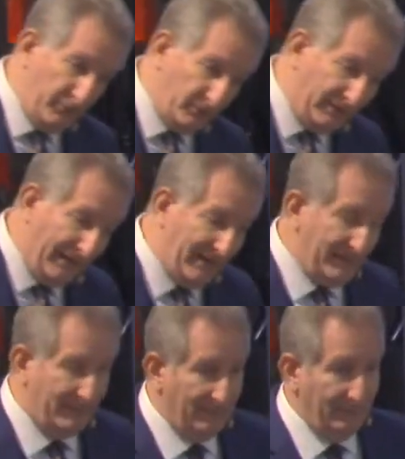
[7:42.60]
your
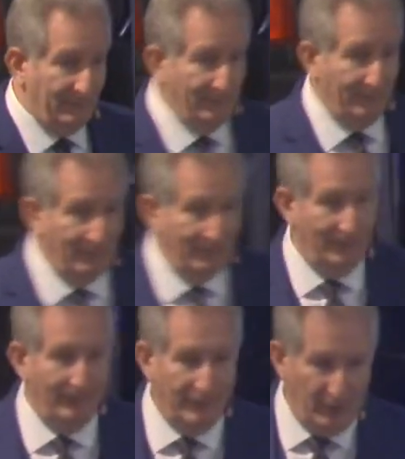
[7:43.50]
tank,
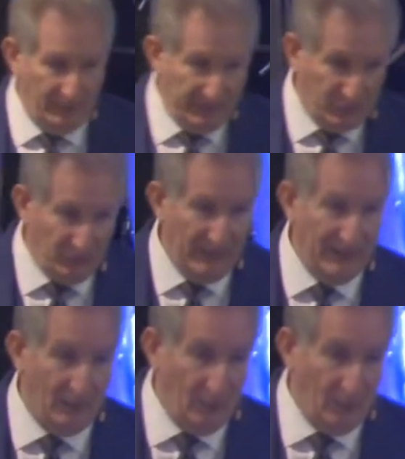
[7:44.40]
you're going to be stranded